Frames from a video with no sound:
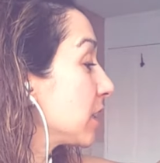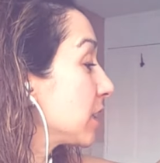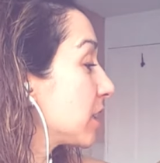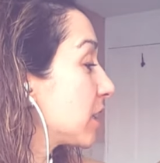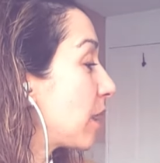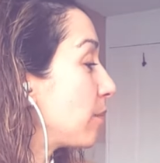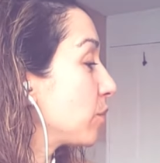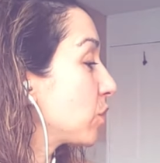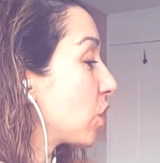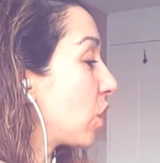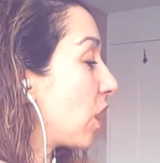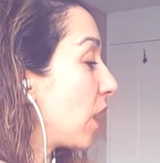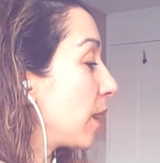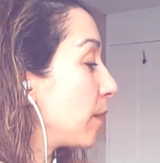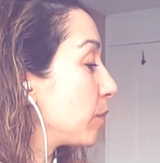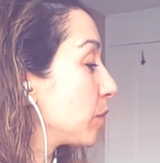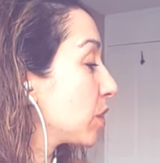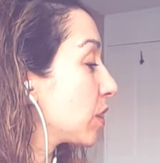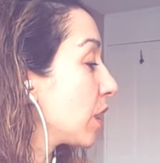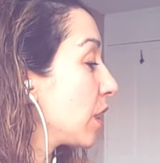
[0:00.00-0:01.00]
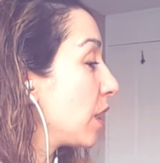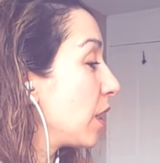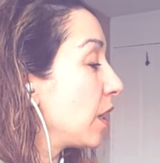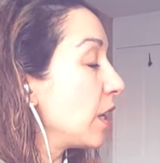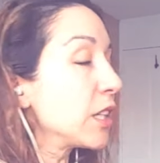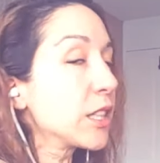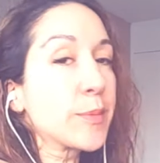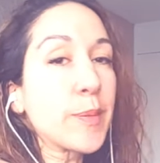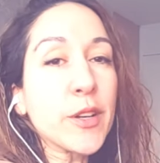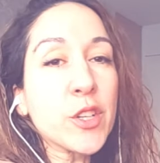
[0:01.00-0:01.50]
And sometimes,
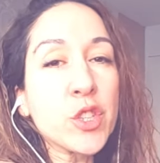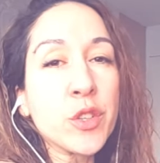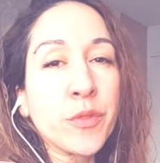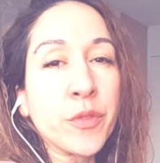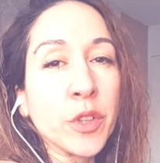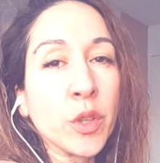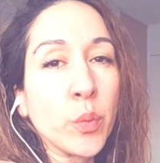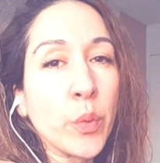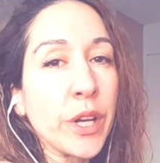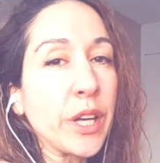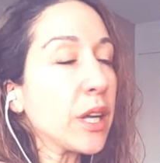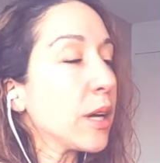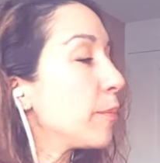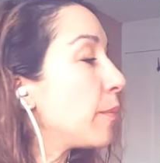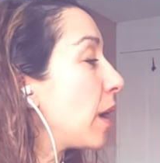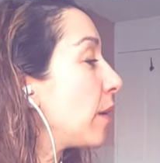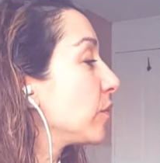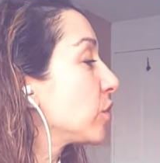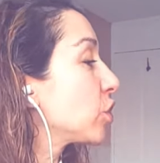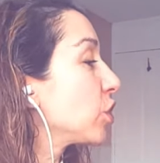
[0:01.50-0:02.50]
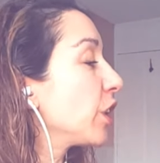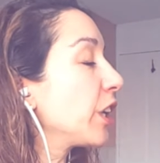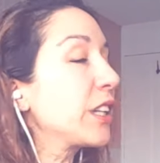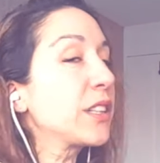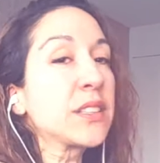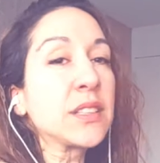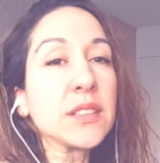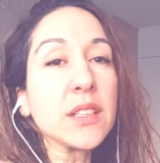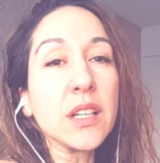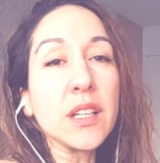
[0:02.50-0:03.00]
especially for the winter months, you
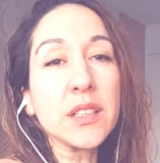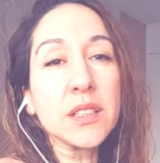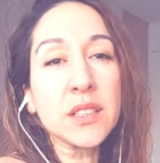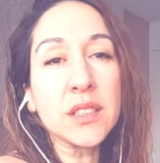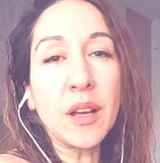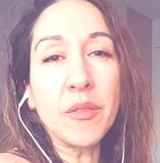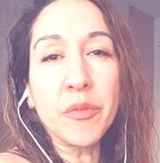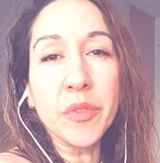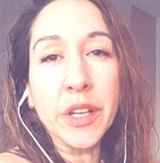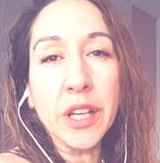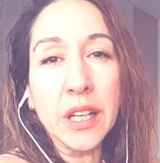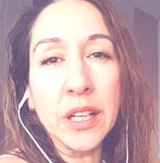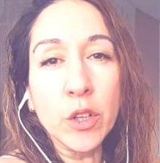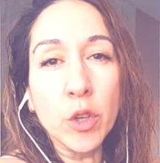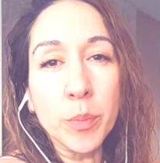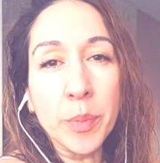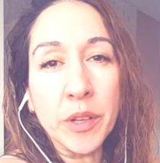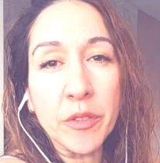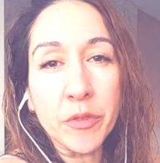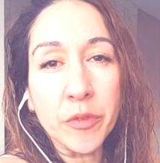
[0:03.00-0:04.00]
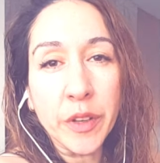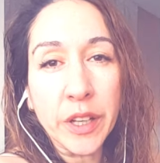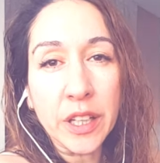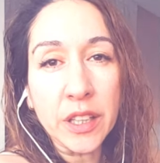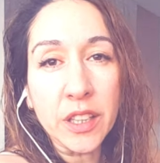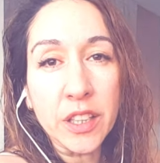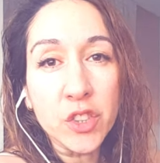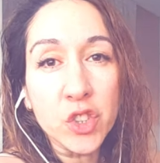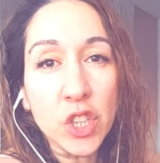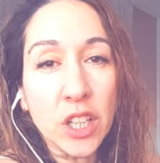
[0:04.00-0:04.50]
need something a little bit
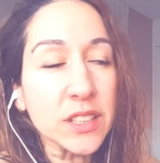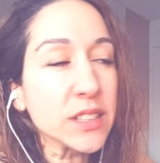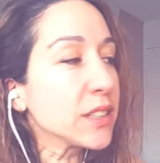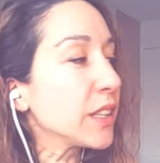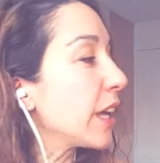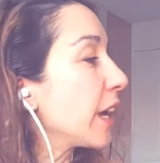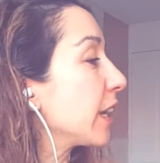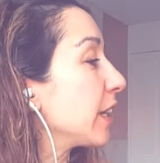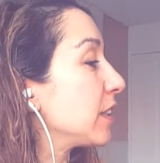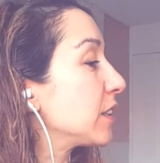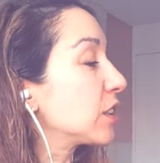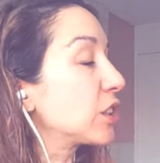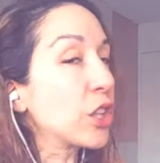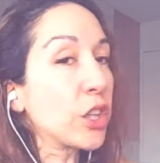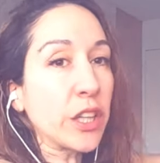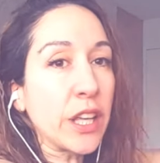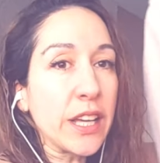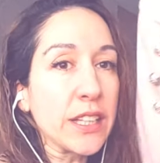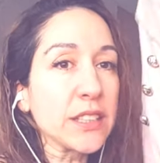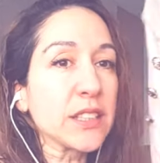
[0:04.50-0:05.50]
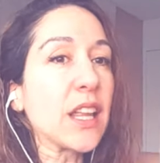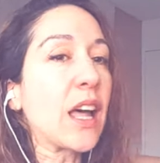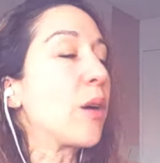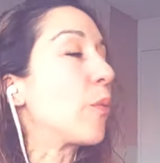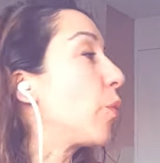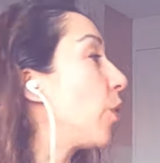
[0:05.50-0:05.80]
thicker than just leggings. So there's that